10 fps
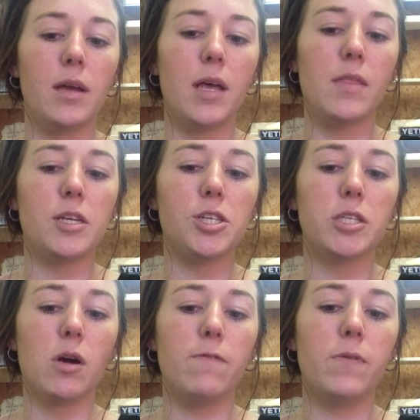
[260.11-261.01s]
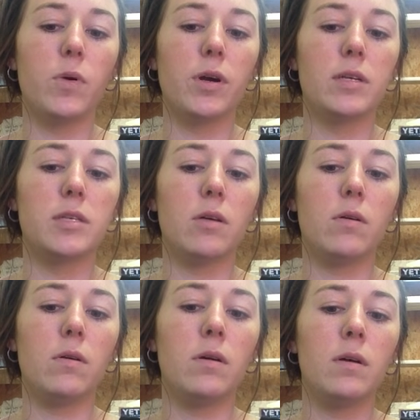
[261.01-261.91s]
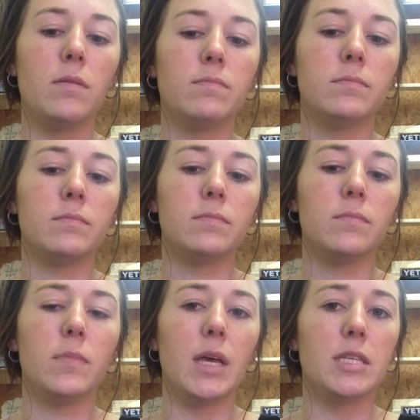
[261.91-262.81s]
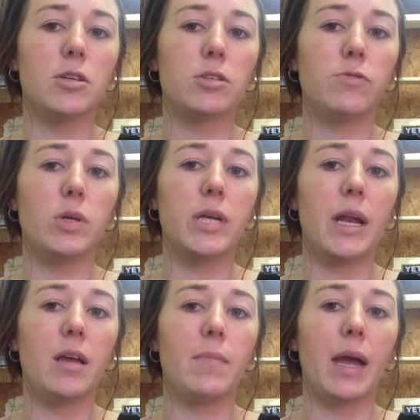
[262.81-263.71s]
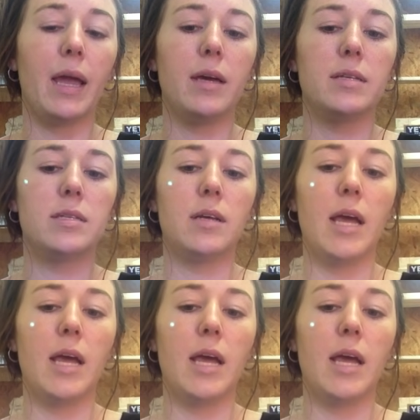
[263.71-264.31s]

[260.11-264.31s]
and then just go forward until it starts rotating in my hand.